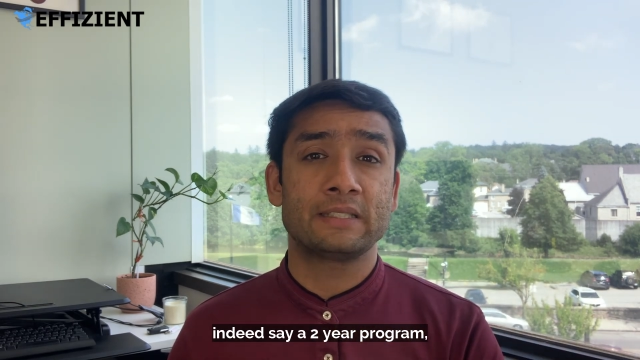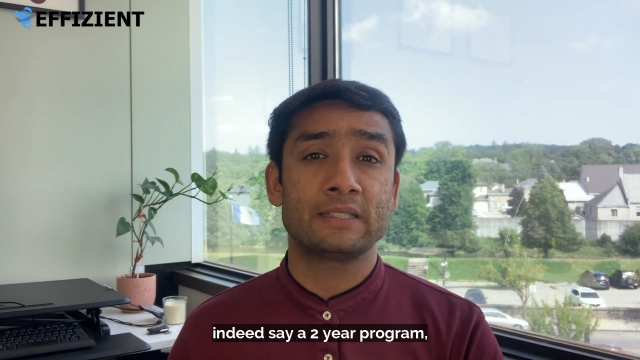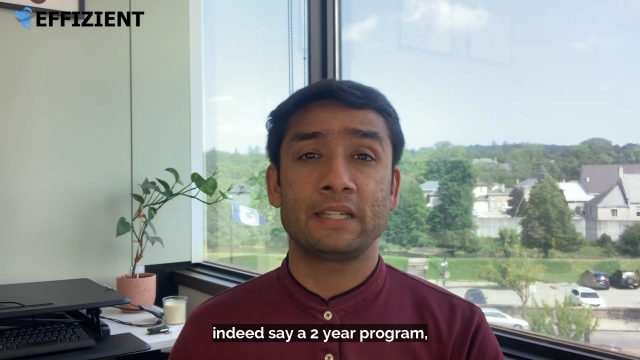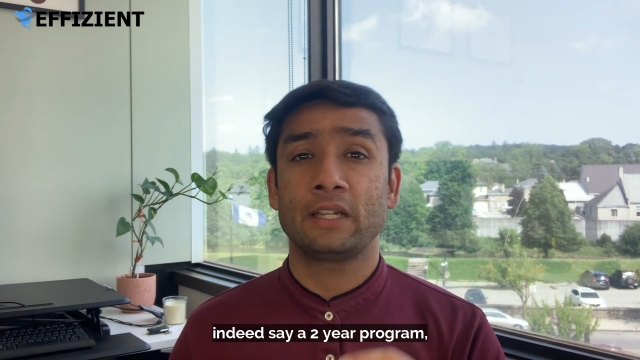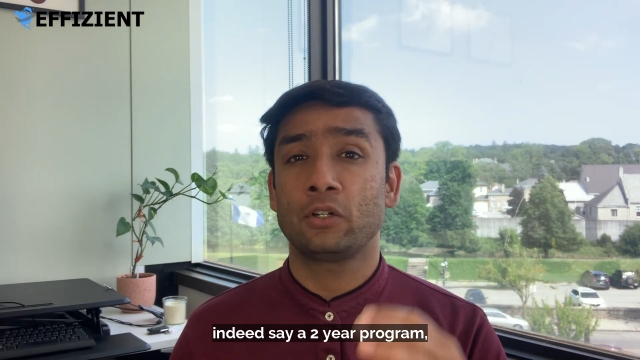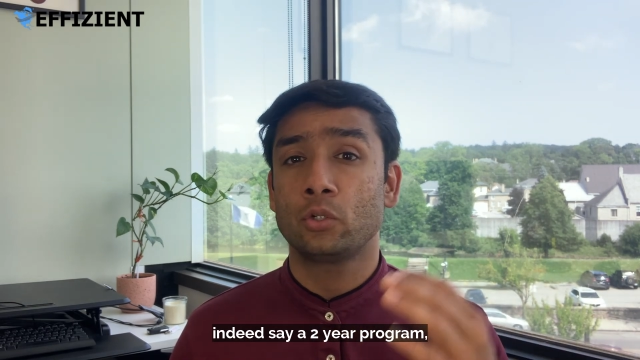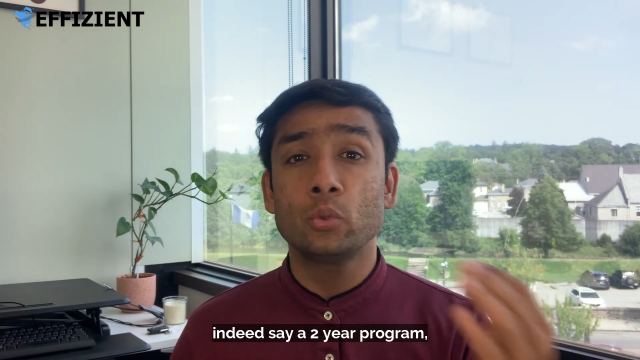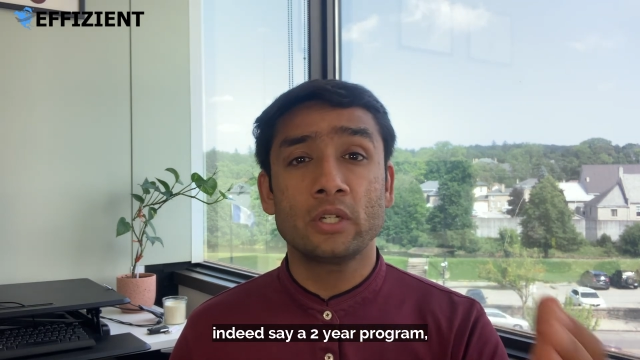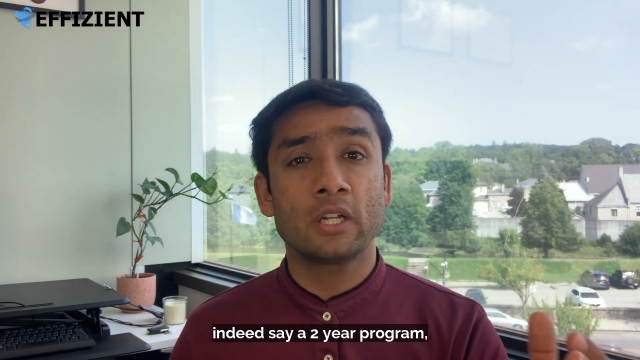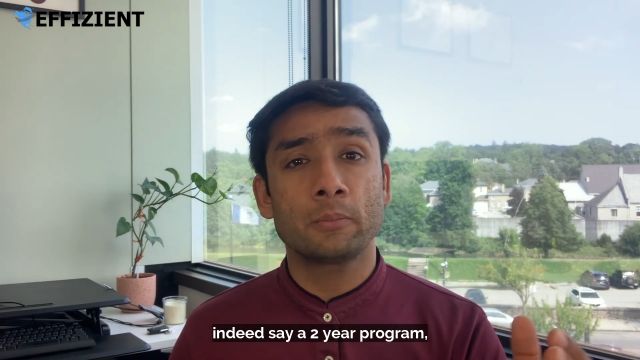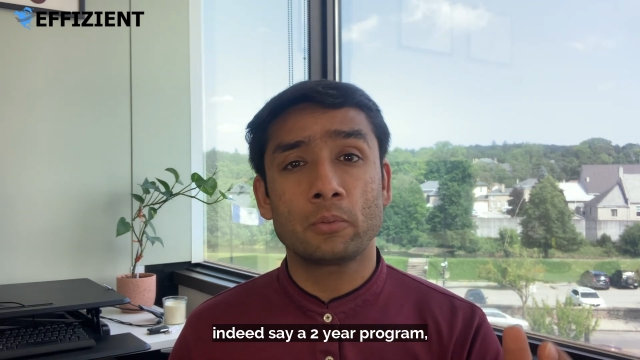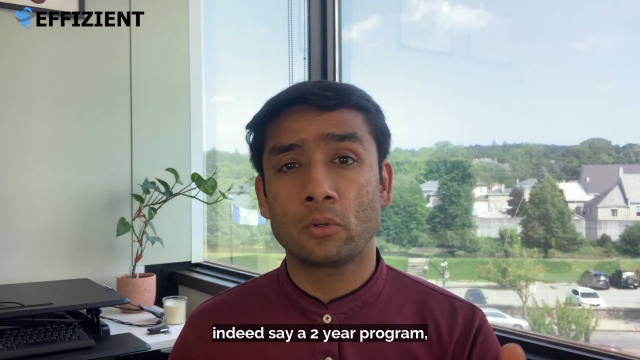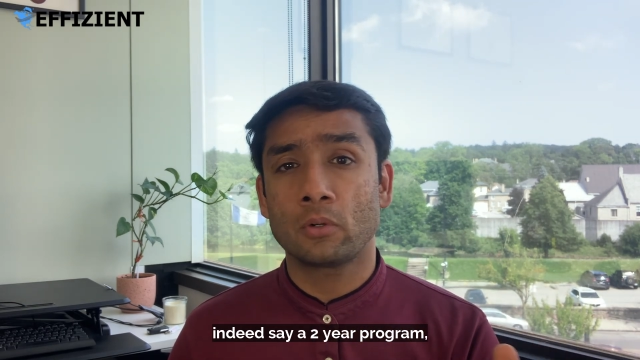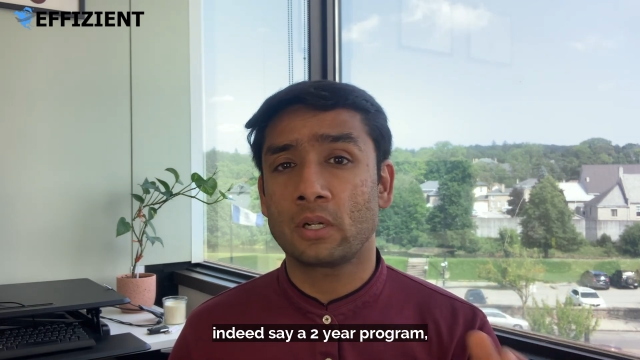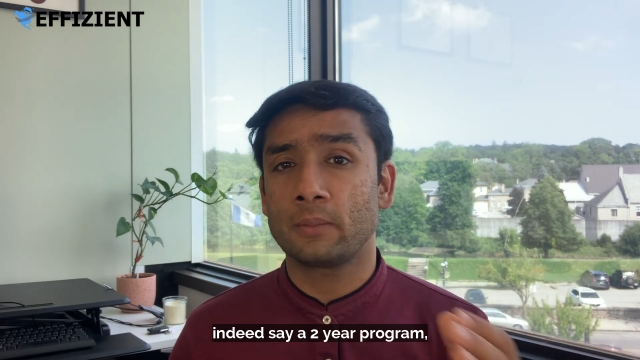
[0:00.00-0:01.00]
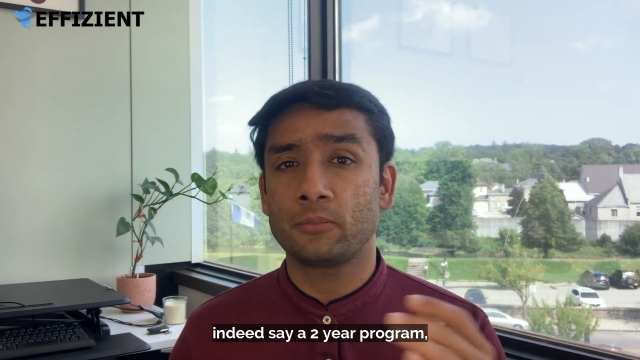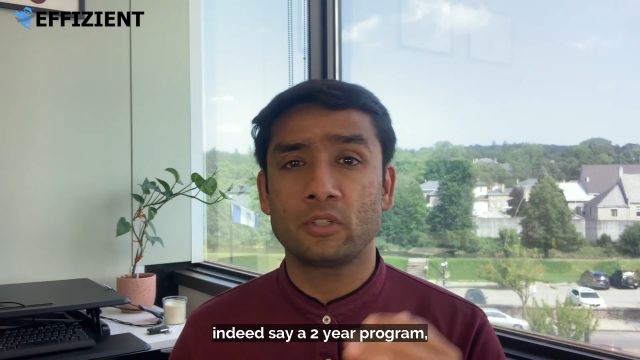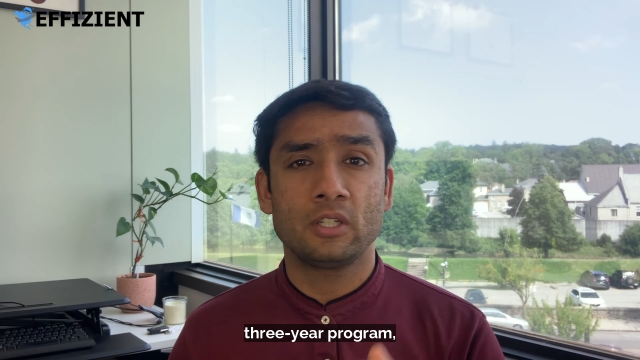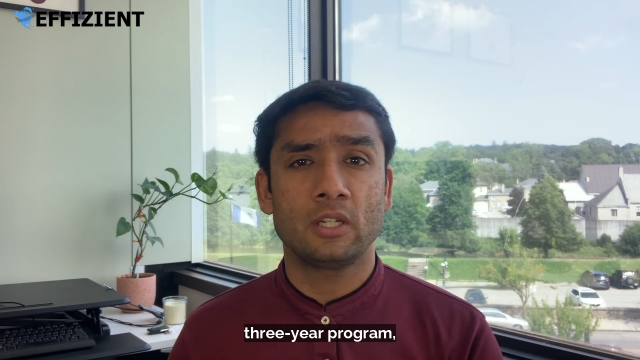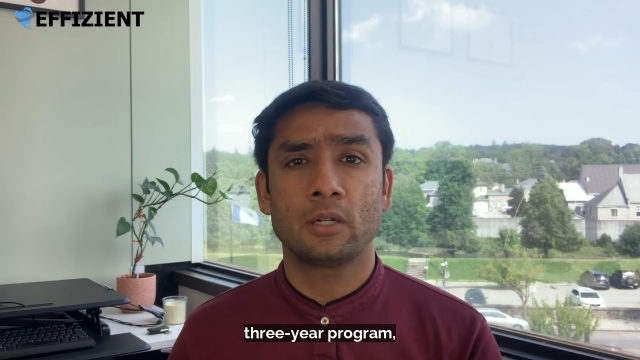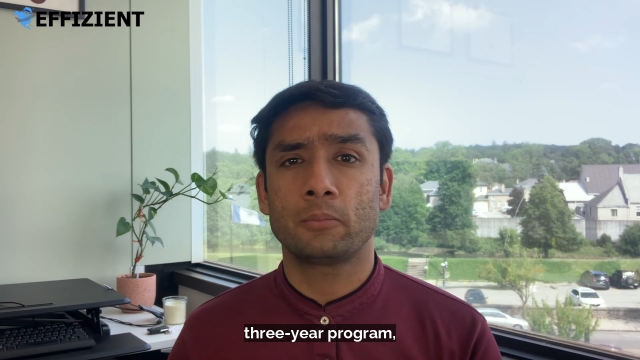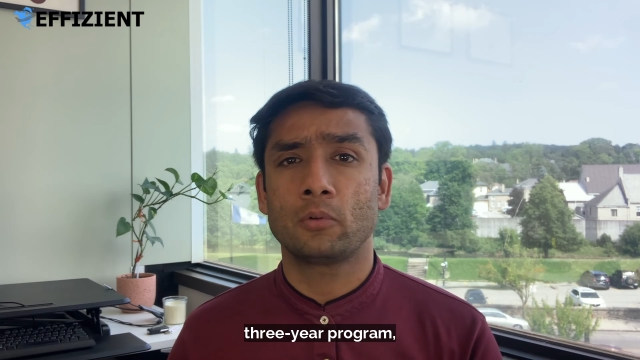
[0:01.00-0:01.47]
say, a 2-year program,
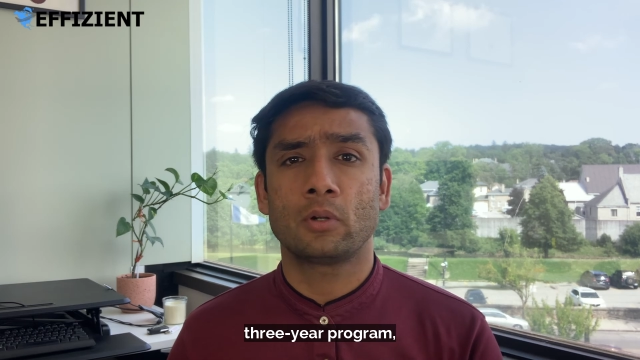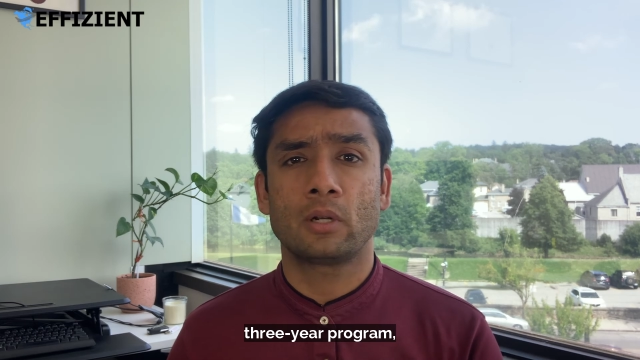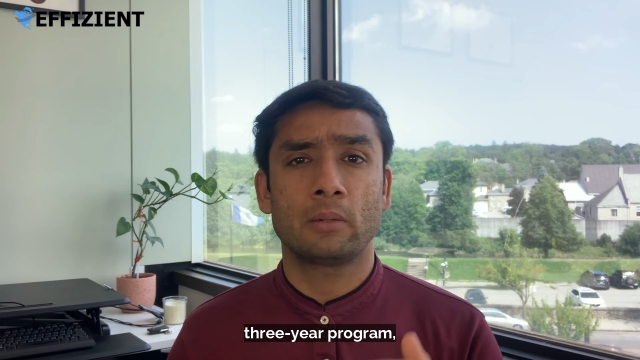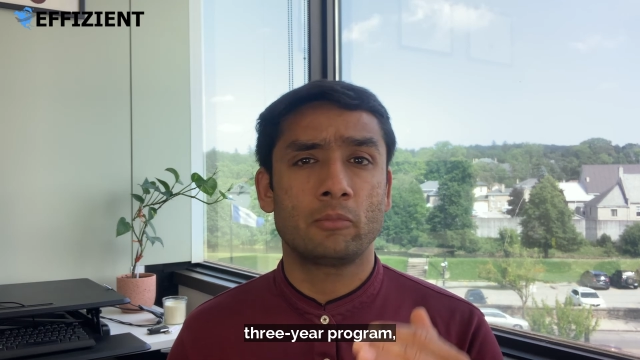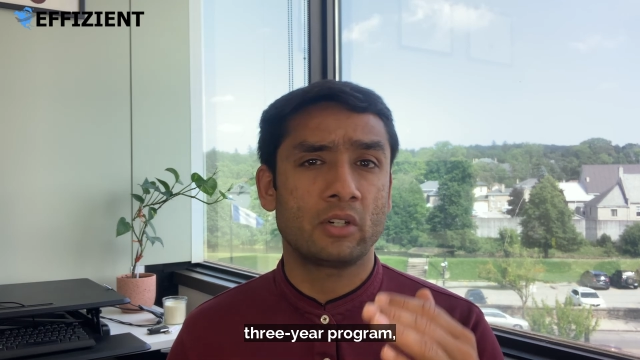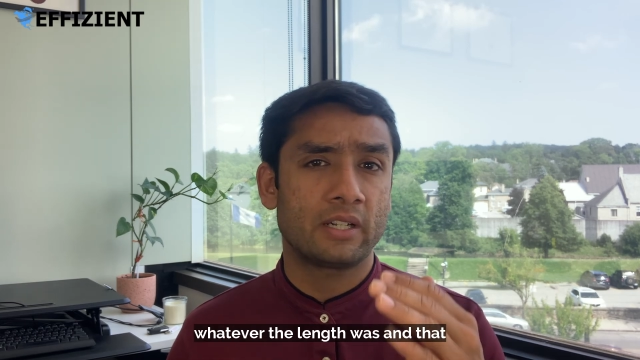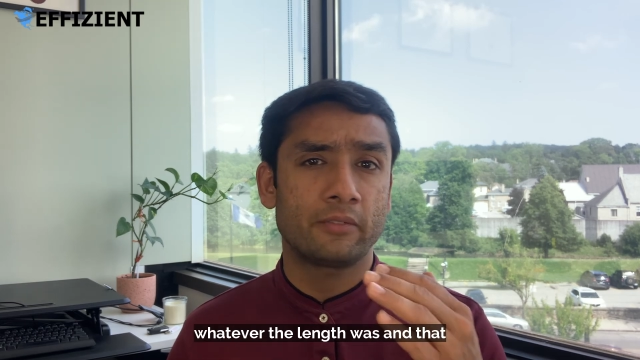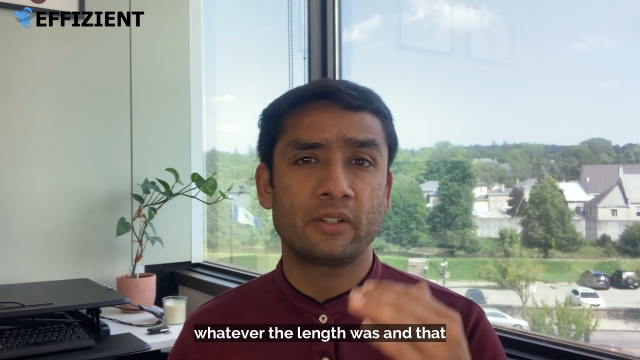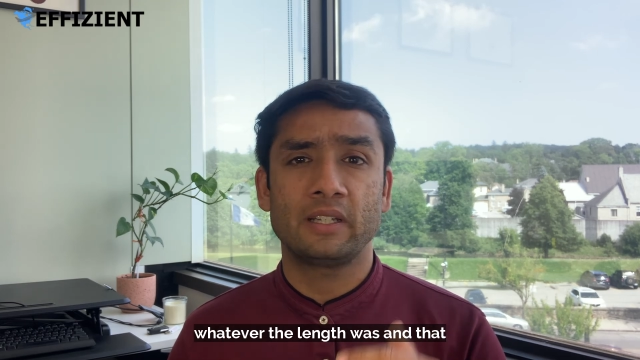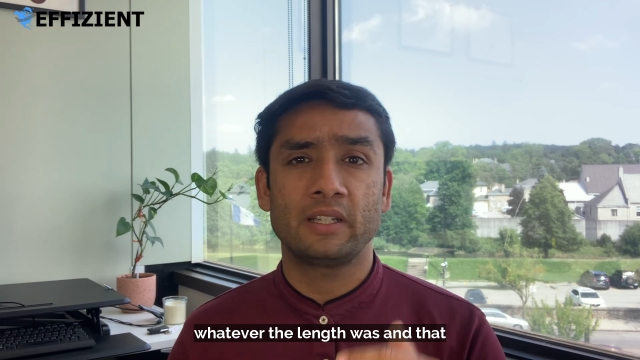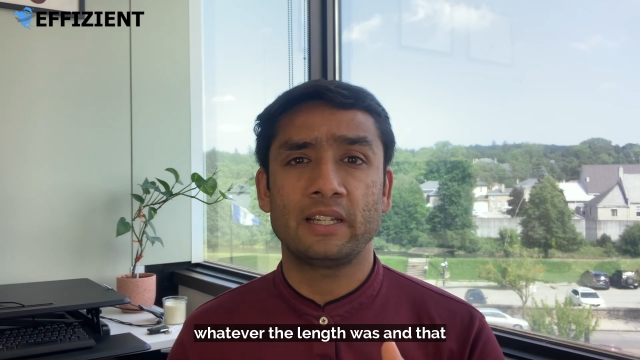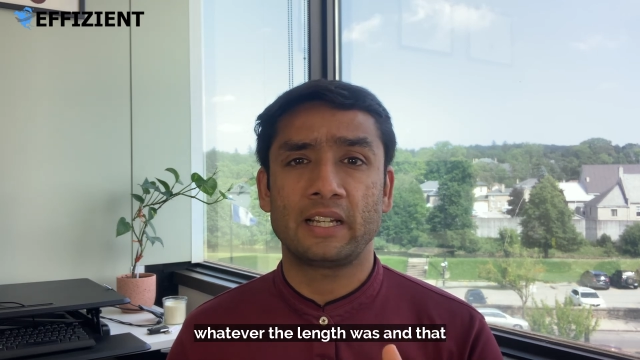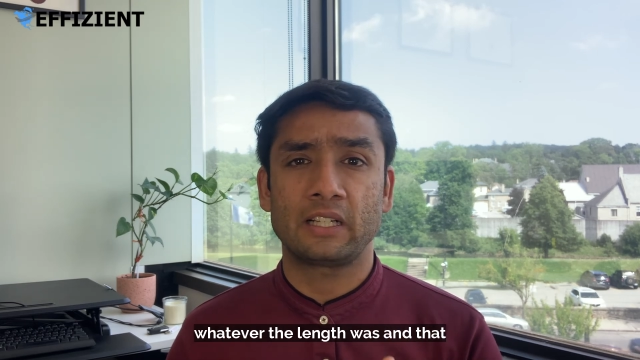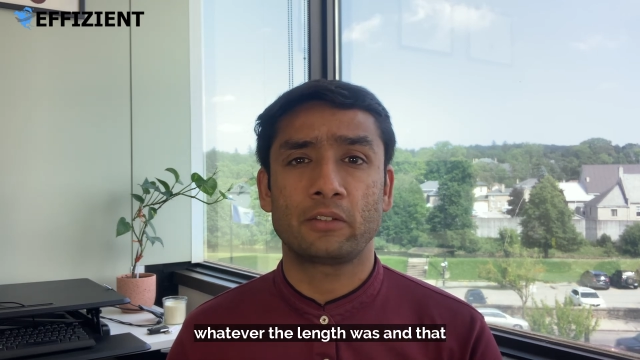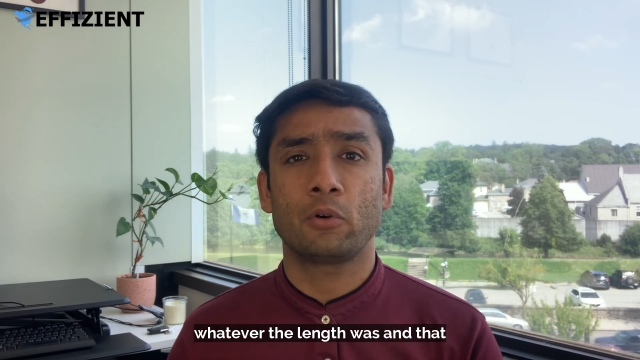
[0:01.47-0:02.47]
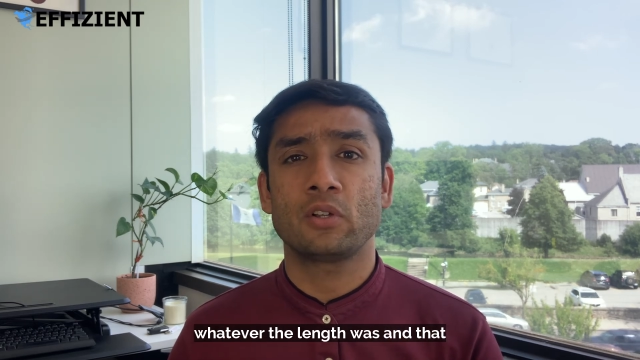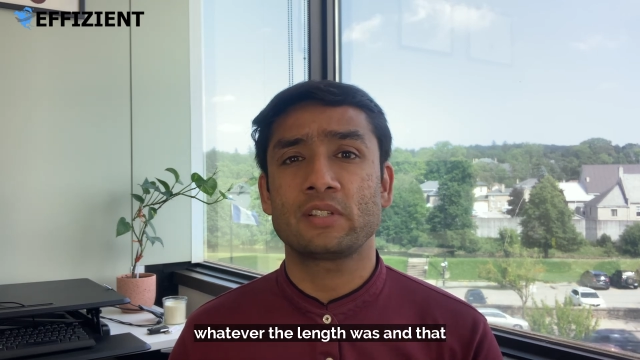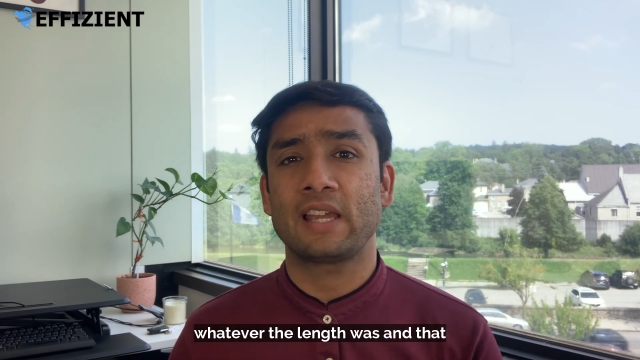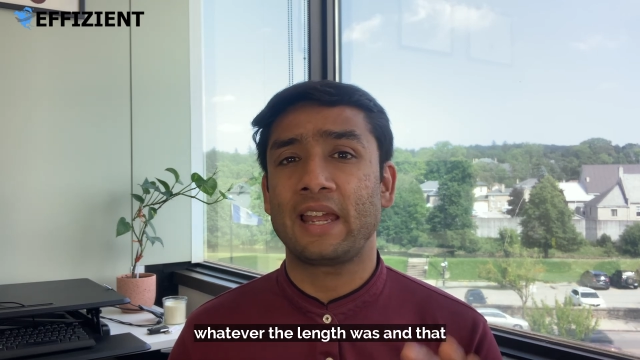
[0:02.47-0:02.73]
3-year program, whatever the length was,